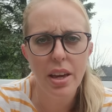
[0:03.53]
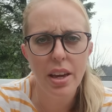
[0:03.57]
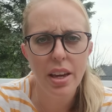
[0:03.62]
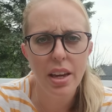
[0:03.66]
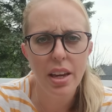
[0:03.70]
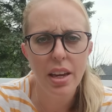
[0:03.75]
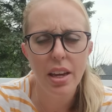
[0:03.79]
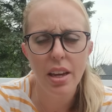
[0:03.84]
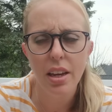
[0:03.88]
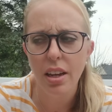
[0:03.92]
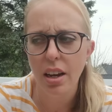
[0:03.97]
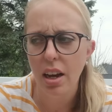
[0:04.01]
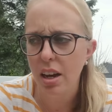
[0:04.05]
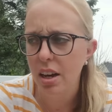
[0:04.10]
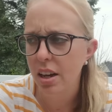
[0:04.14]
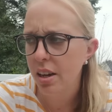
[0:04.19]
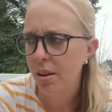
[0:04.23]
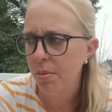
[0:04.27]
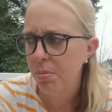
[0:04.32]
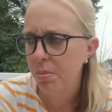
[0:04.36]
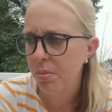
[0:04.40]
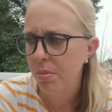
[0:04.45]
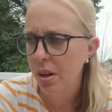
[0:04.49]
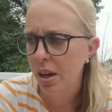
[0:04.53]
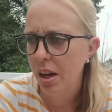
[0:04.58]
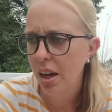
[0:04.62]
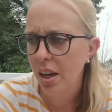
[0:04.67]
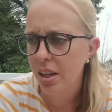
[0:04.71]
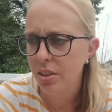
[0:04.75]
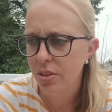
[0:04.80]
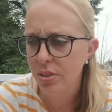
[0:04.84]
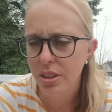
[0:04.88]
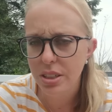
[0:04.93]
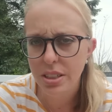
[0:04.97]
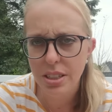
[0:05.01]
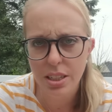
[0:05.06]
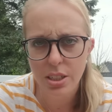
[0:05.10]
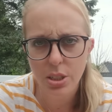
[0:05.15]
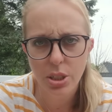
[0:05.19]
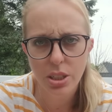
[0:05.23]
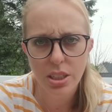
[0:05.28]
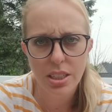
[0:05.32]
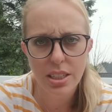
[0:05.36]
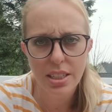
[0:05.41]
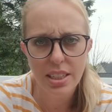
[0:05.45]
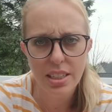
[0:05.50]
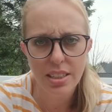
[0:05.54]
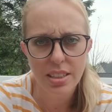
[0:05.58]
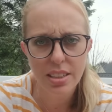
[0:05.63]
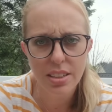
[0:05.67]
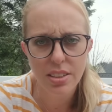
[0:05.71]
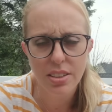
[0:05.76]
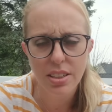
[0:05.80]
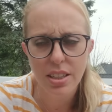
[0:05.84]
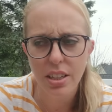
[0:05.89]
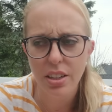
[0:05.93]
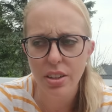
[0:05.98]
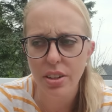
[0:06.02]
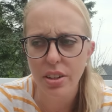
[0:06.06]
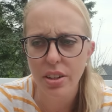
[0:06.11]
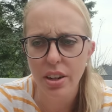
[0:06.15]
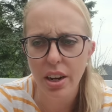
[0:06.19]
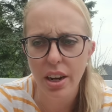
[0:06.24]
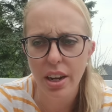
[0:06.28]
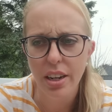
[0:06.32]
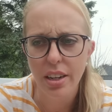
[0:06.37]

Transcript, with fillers: I own Attention to Details here,